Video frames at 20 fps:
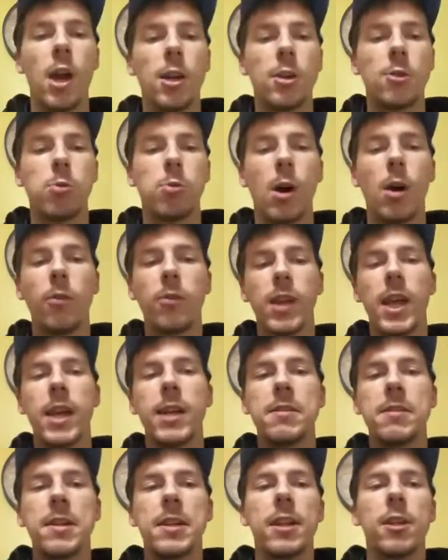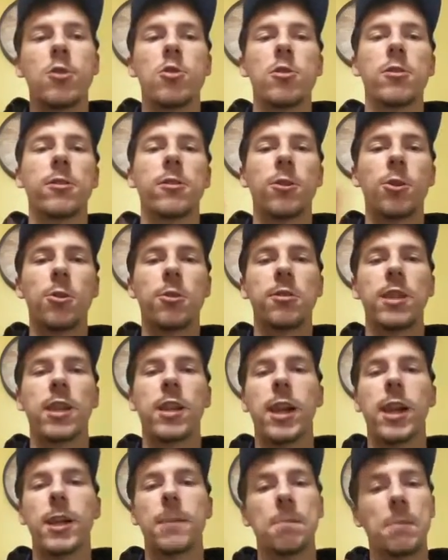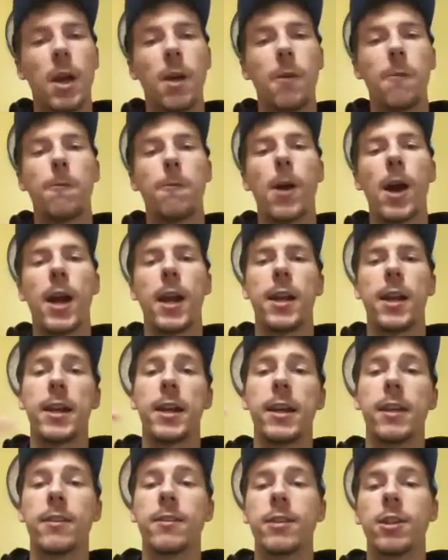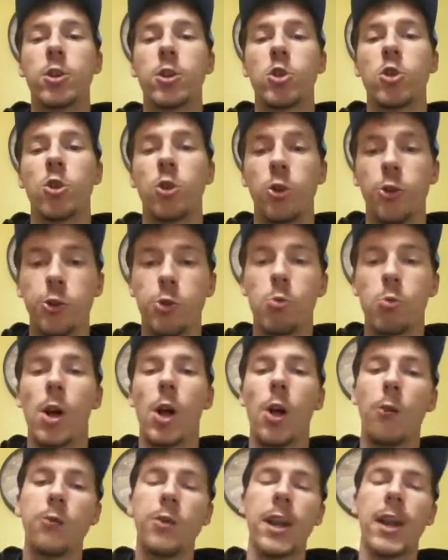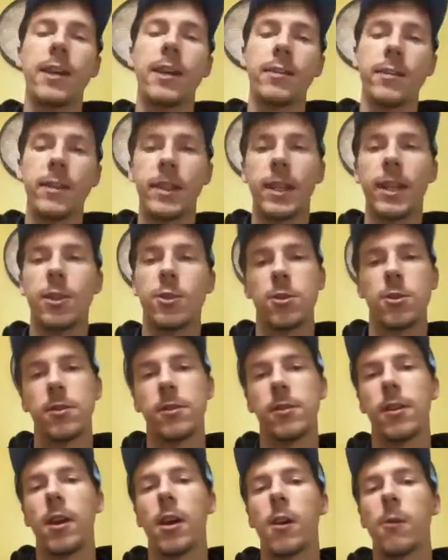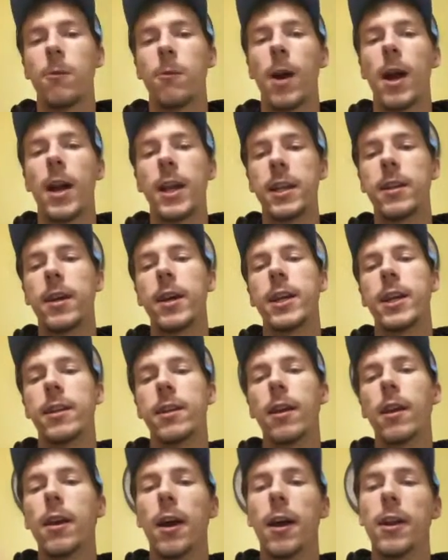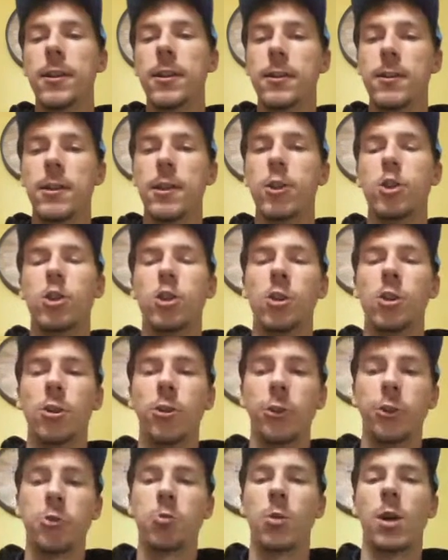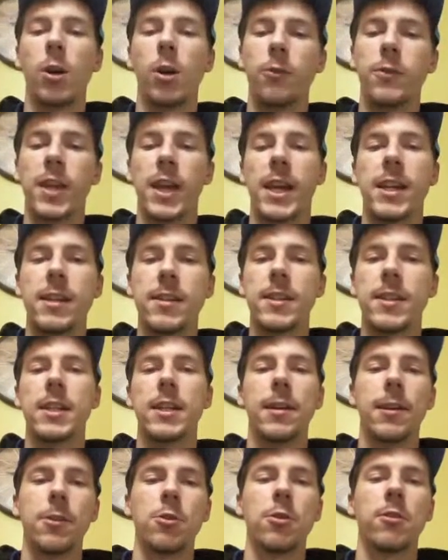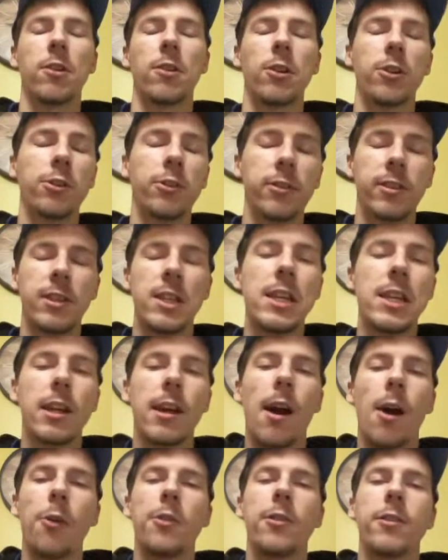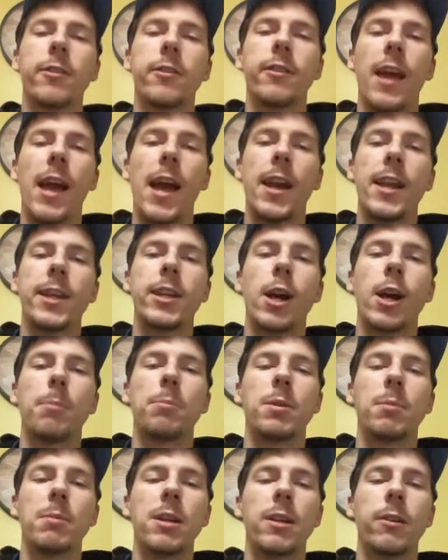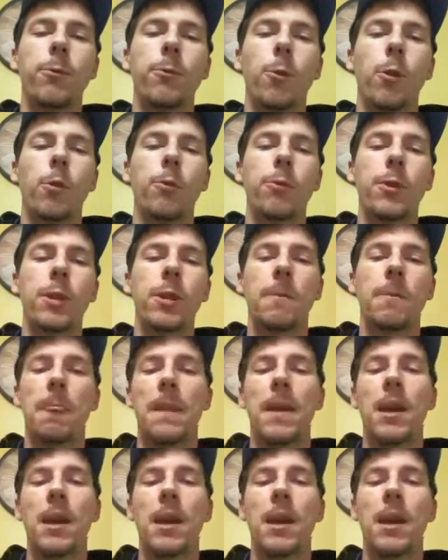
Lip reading: 12 to 18 inches Thursday night. Friday, an additional 12 to 18 inches. Friday night, an additional 12 to 18 inches. Are you seeing how this is adding up to being 4 feet?